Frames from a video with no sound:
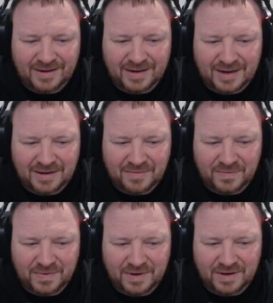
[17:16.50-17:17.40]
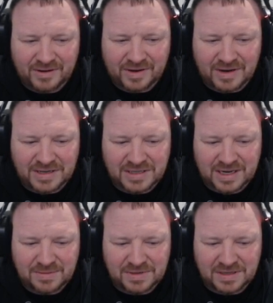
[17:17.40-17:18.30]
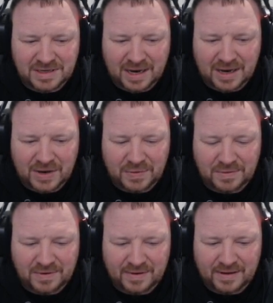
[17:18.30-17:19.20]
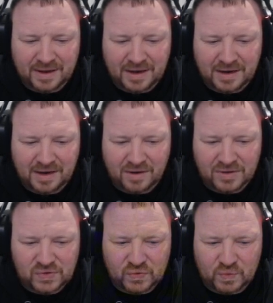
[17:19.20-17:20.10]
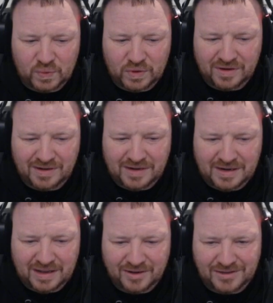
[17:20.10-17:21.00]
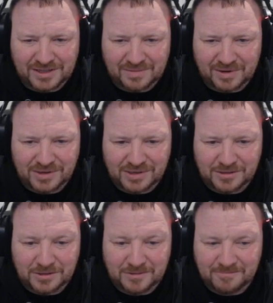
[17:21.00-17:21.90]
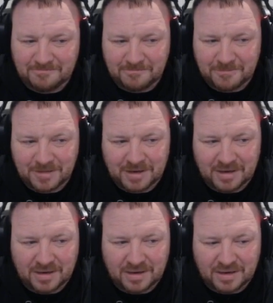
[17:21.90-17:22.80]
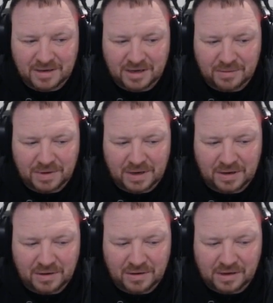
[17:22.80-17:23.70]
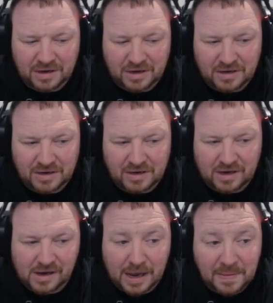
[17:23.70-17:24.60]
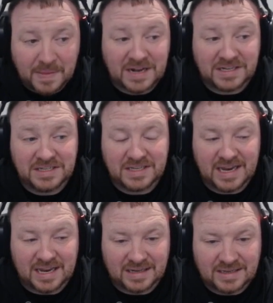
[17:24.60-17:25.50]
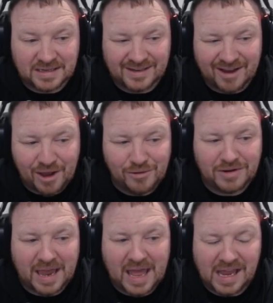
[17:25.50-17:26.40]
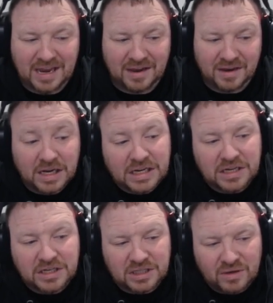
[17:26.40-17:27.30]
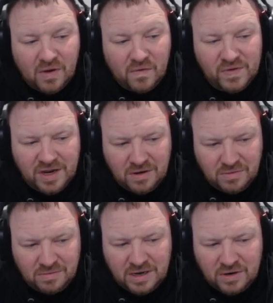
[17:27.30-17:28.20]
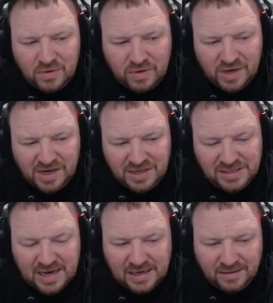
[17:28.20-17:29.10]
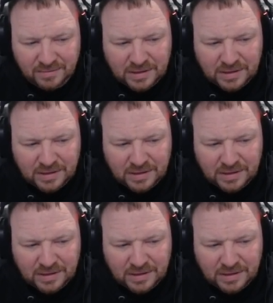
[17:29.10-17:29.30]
Yeah. But he slams it down, lightning goes forward, and you get those explosions. There we are. And that is it. Okay. So a few little things there.